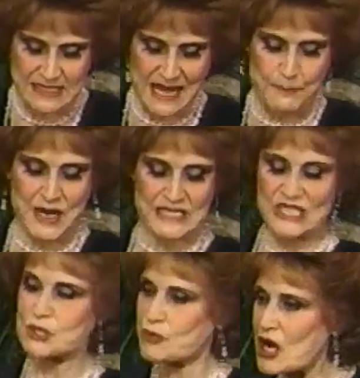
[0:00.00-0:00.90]
They bring
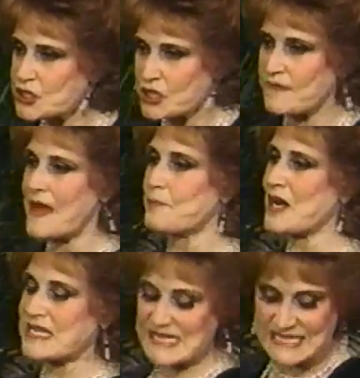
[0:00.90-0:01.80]
destruction. They
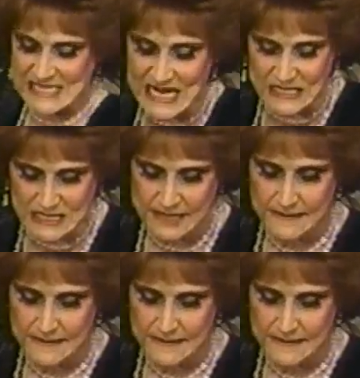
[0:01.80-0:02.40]
bring deceit.